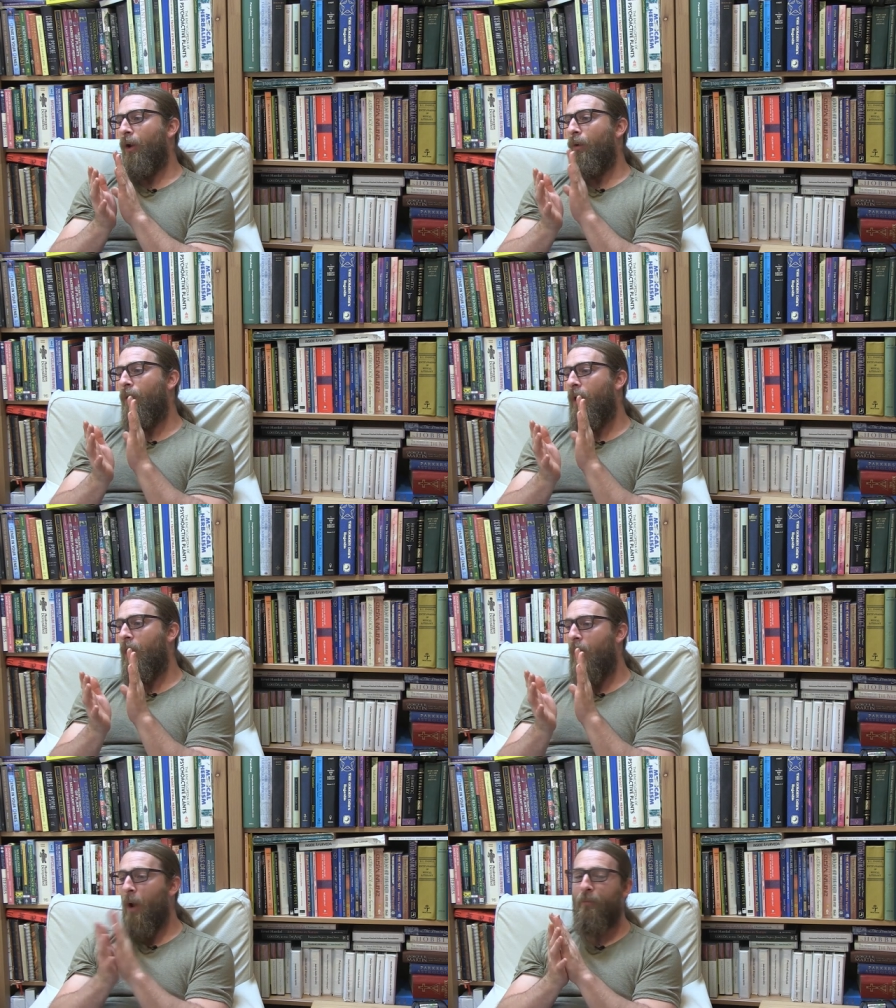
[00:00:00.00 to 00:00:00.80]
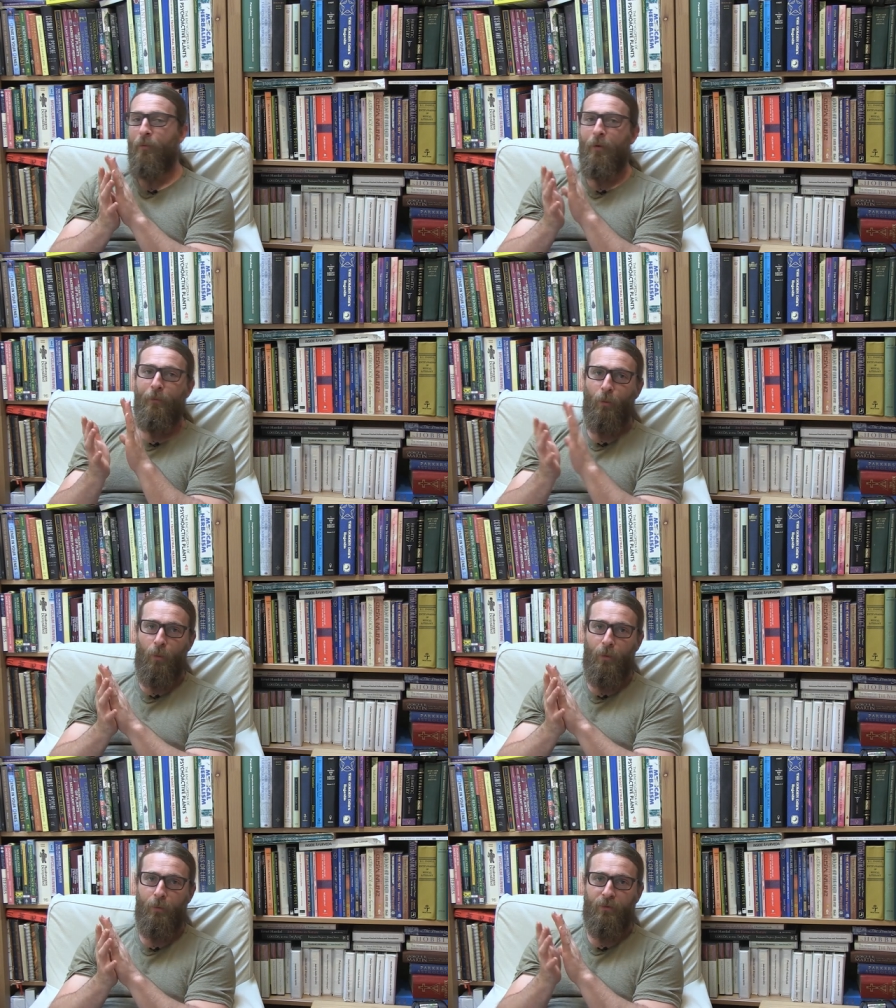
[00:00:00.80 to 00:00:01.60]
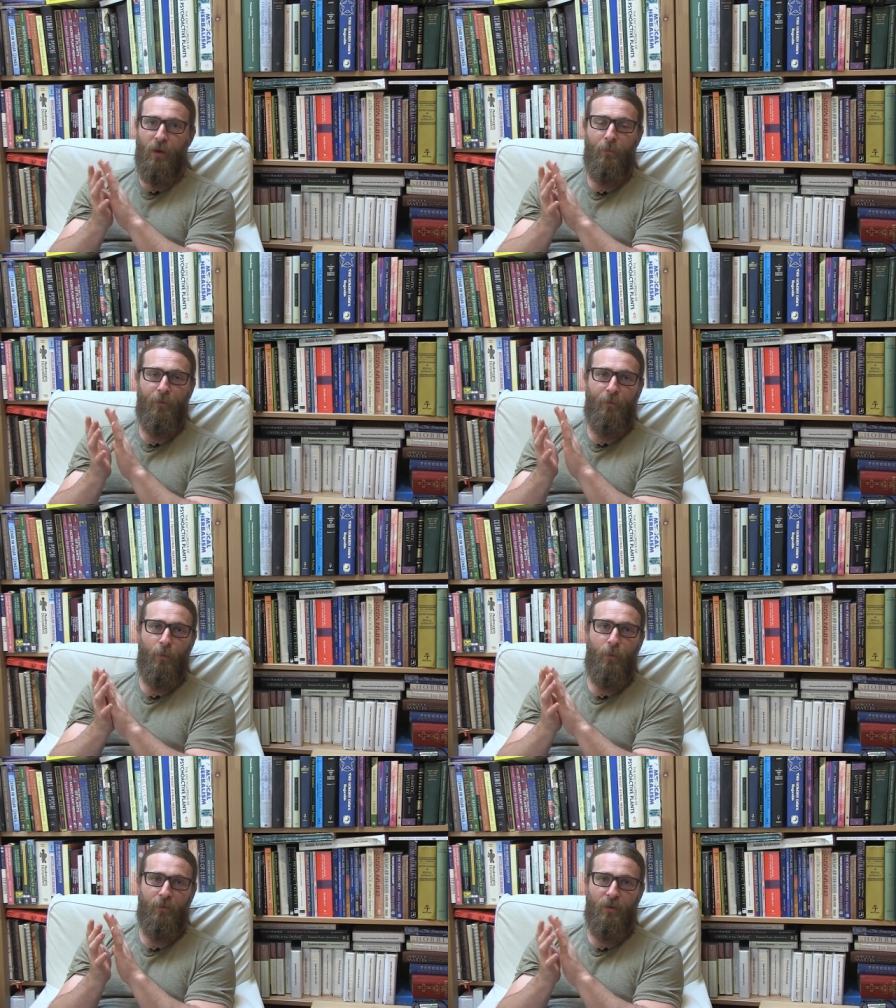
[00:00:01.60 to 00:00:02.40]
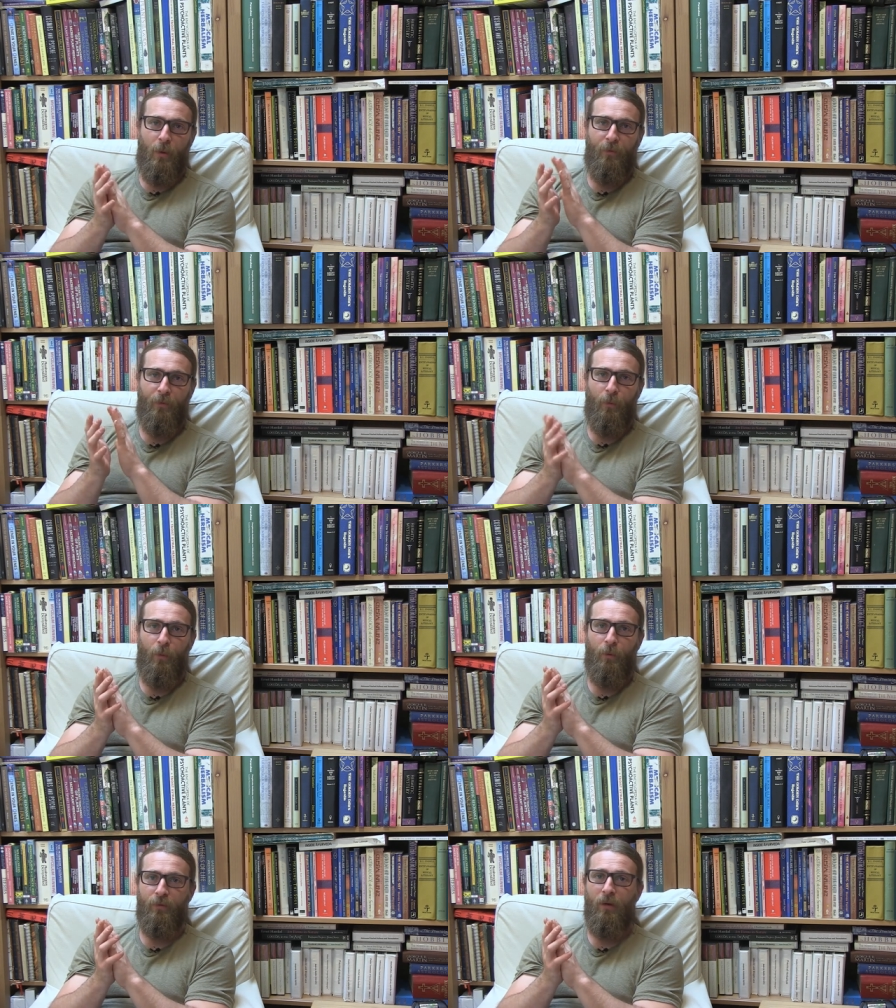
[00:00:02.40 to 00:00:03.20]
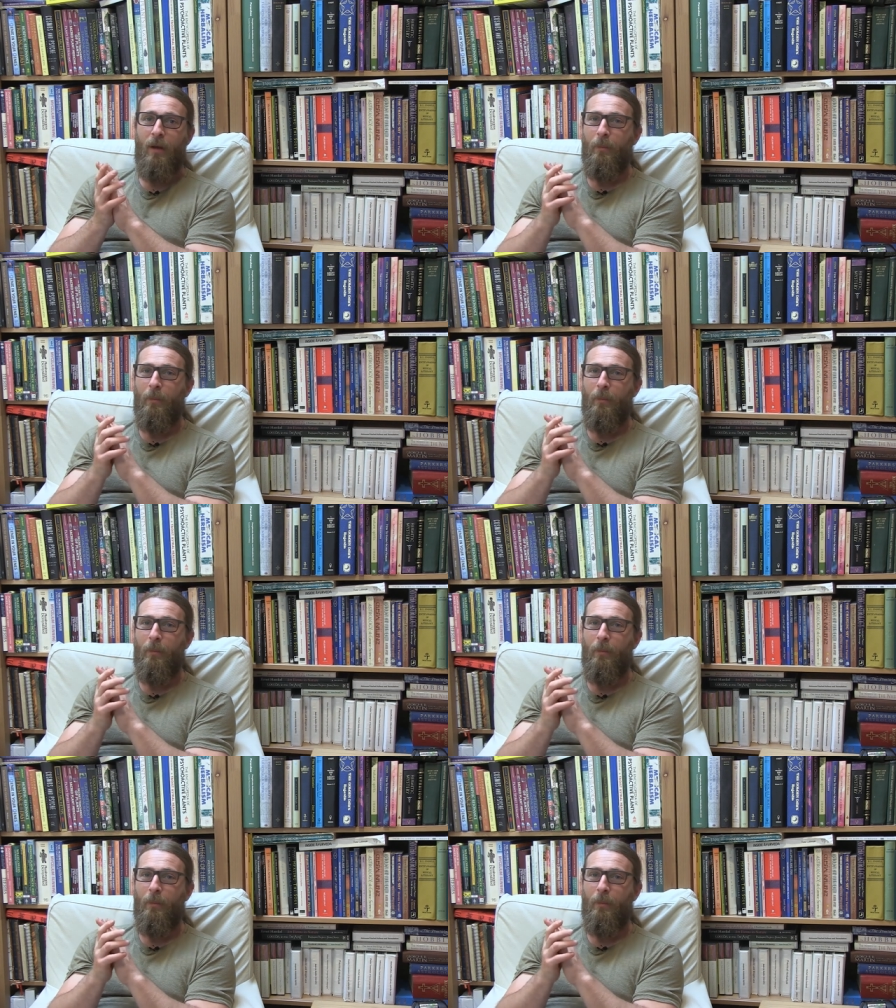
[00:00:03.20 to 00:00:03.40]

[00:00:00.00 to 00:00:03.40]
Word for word: know, comfrey for wounds, comfrey for wounds, comfrey for wounds.